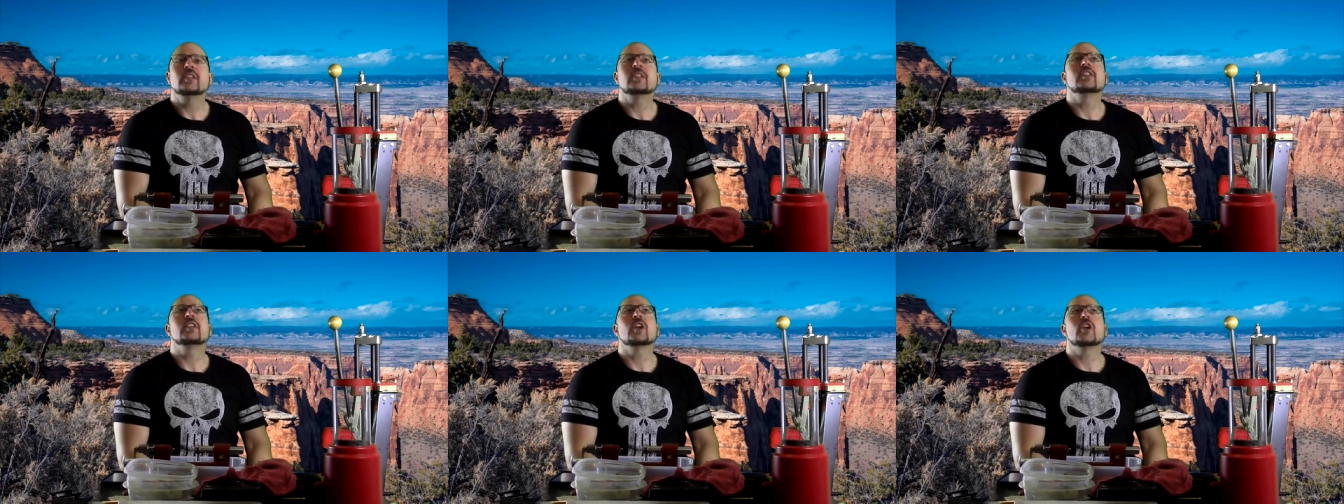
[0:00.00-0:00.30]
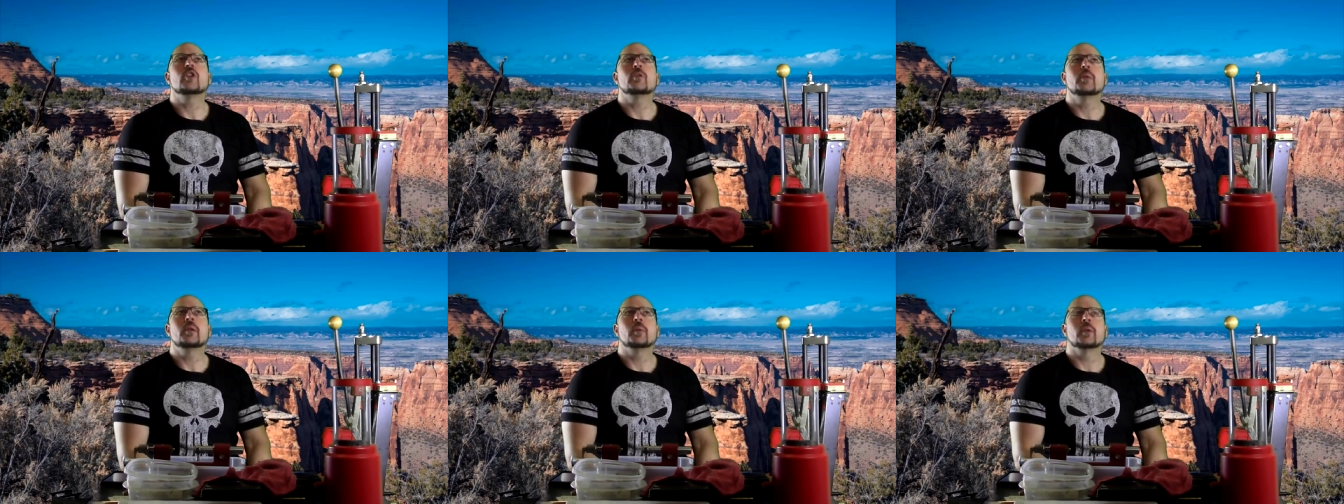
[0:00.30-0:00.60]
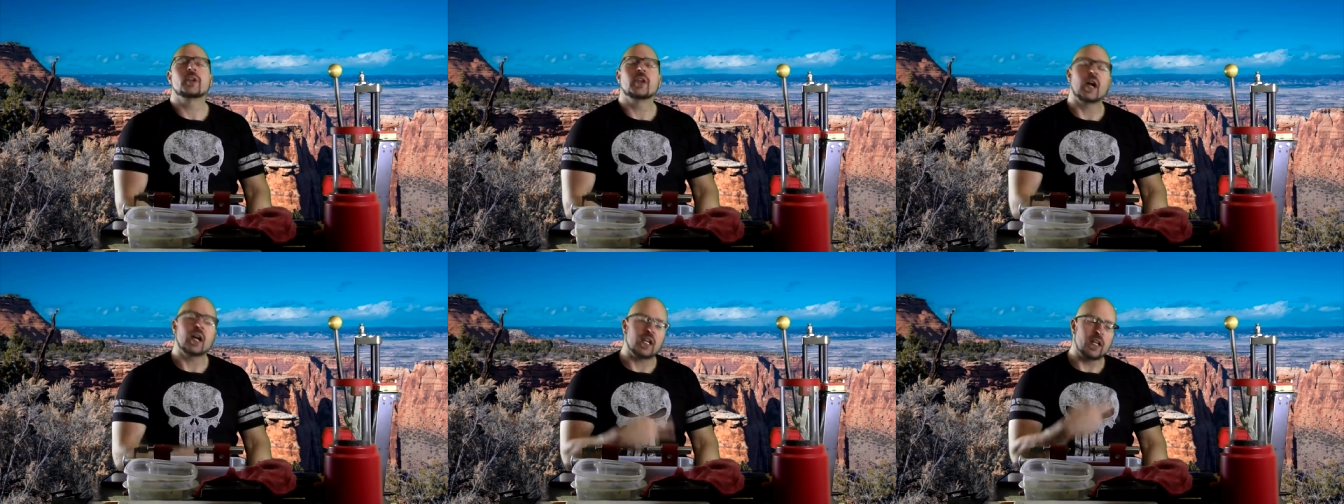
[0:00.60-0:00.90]
see other
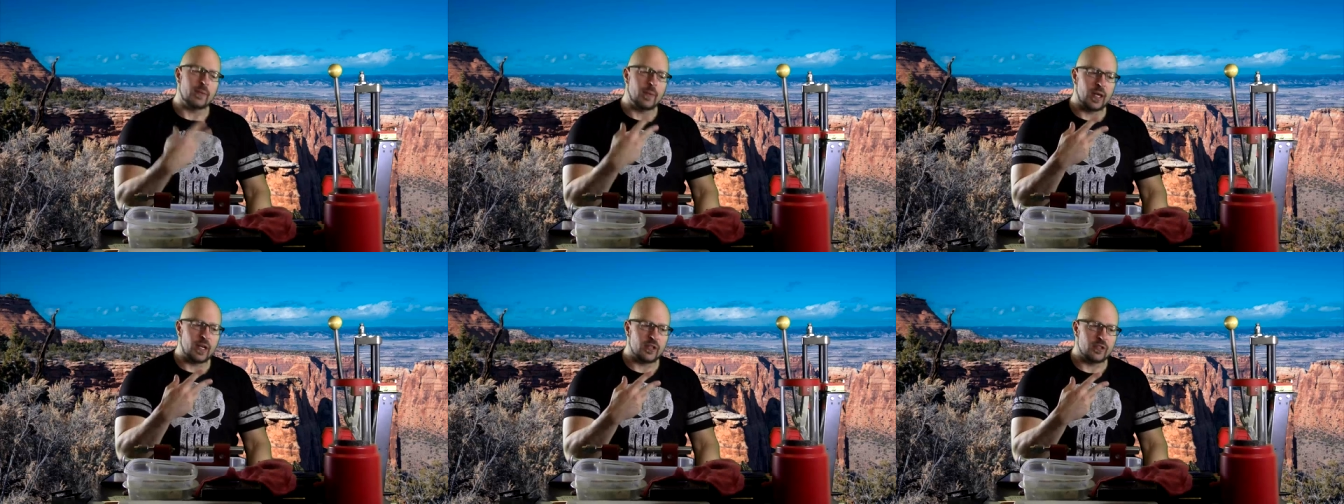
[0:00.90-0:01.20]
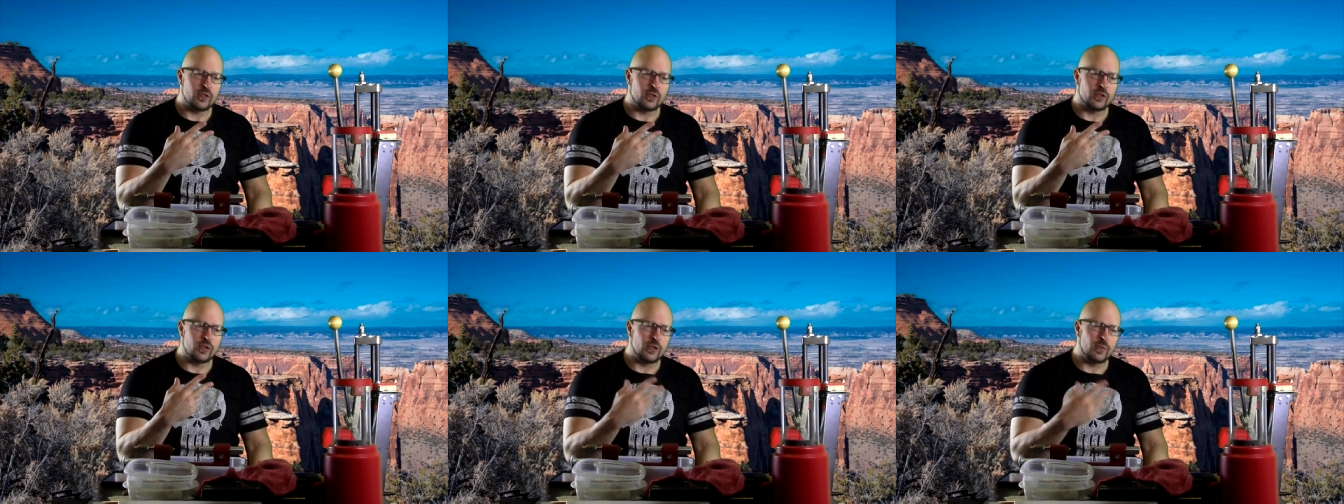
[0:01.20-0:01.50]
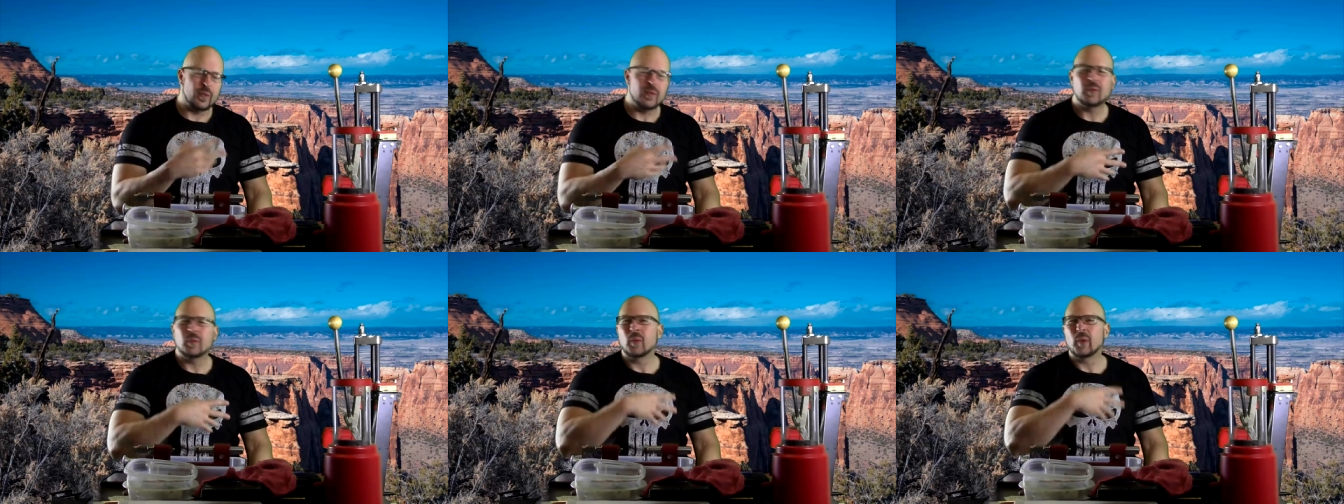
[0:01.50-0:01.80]
people talking about on
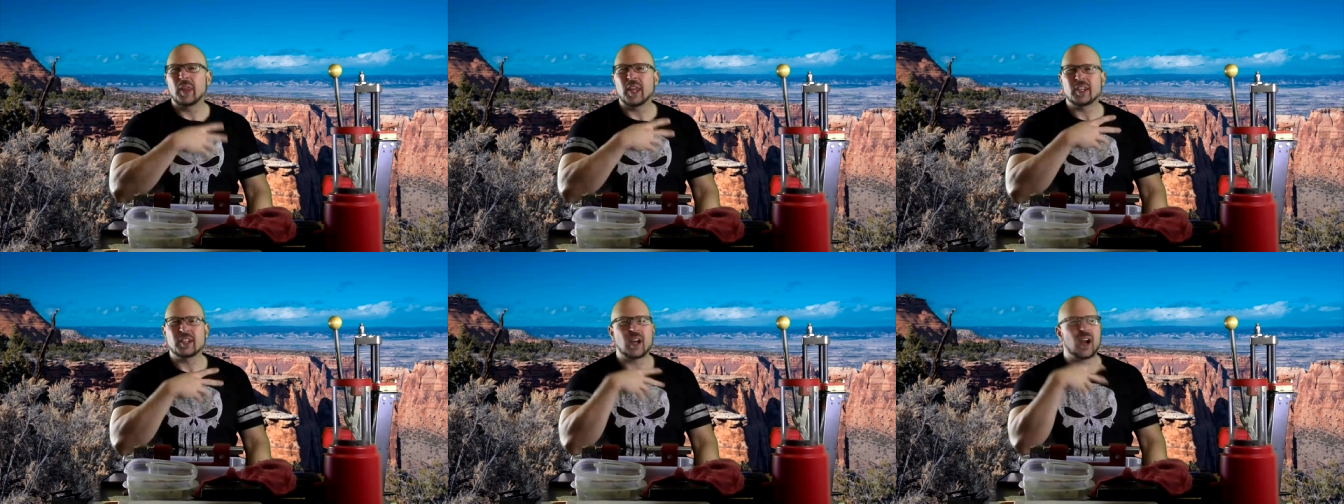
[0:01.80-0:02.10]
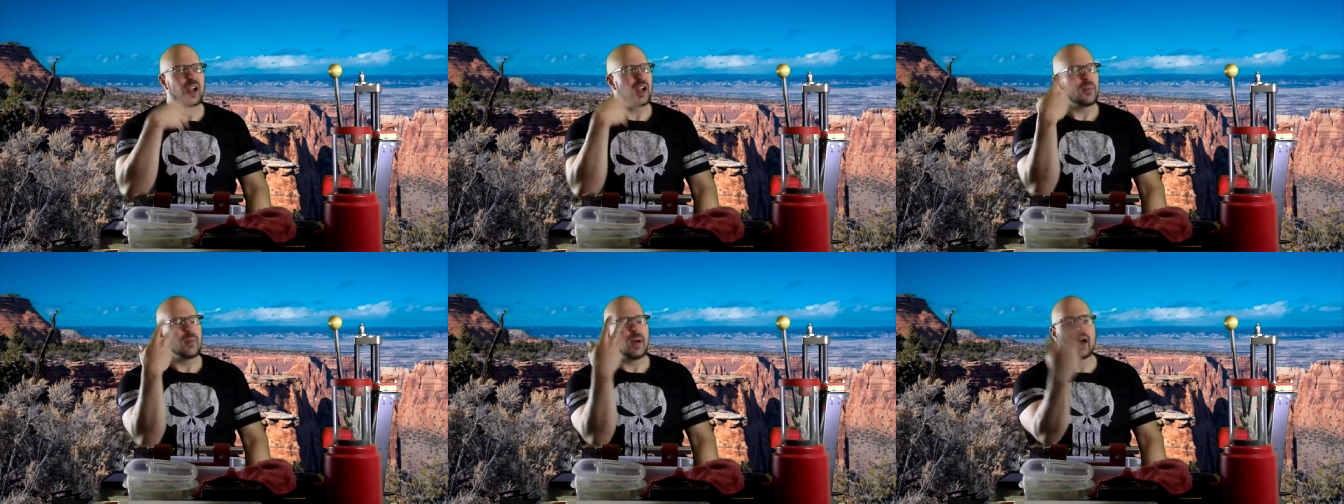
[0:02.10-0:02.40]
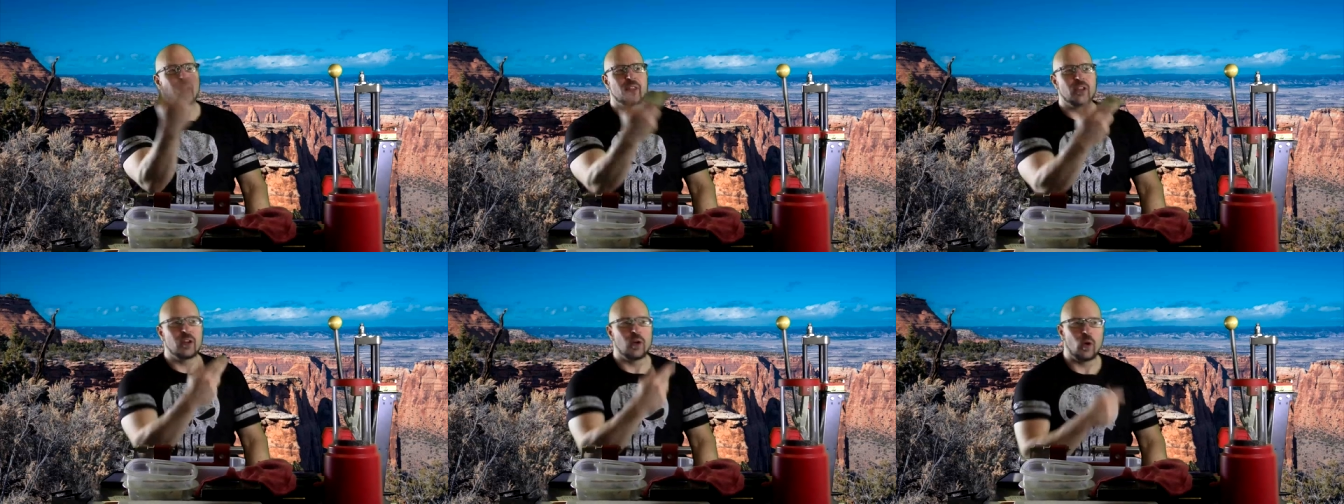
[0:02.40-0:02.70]
YouTube, even when they talk
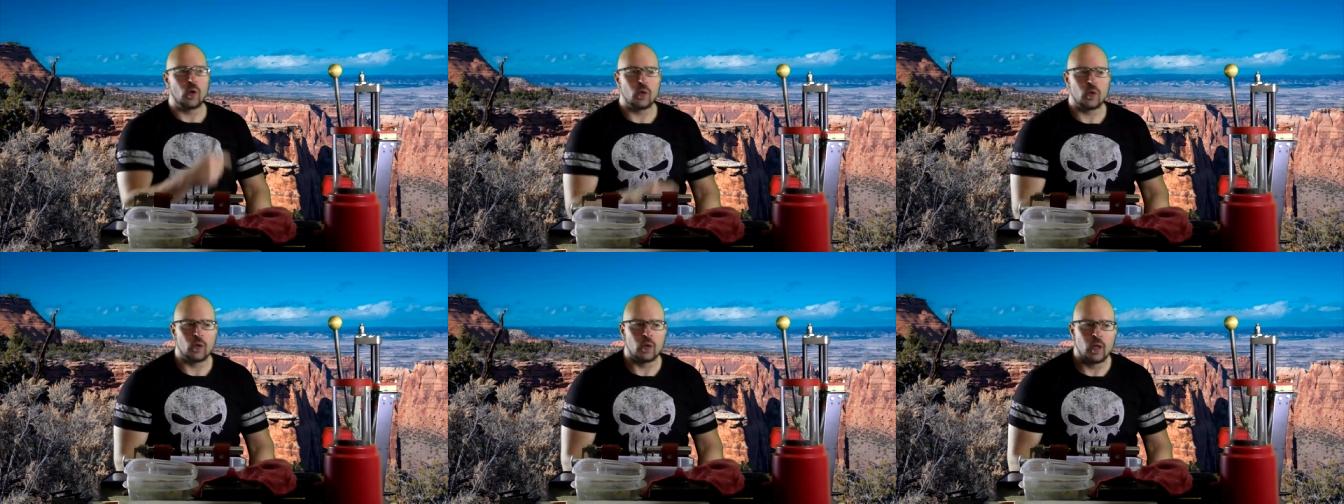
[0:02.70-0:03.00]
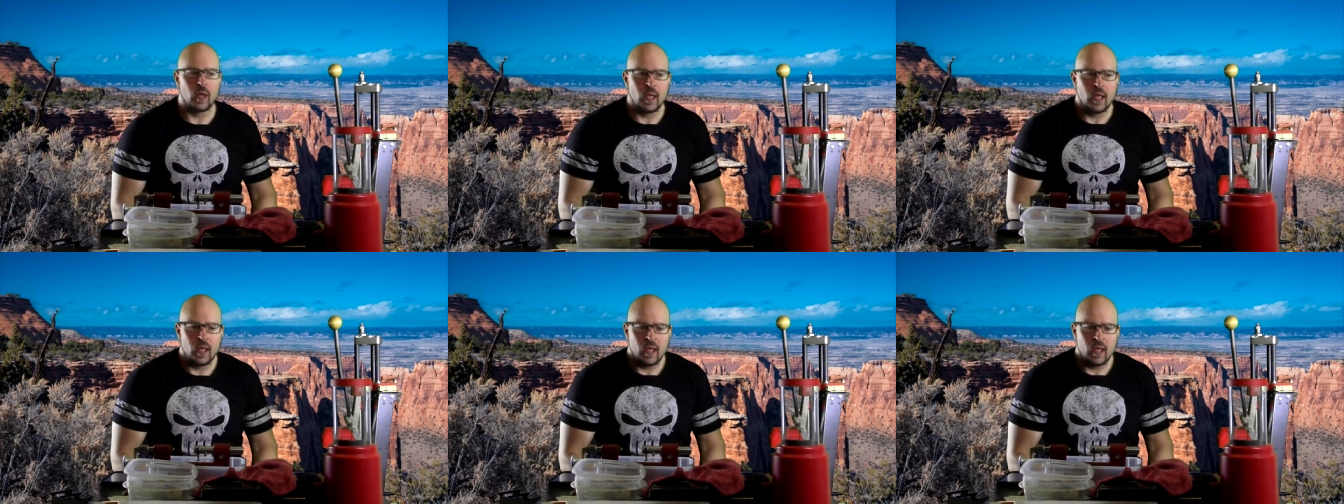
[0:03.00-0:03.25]
about the whole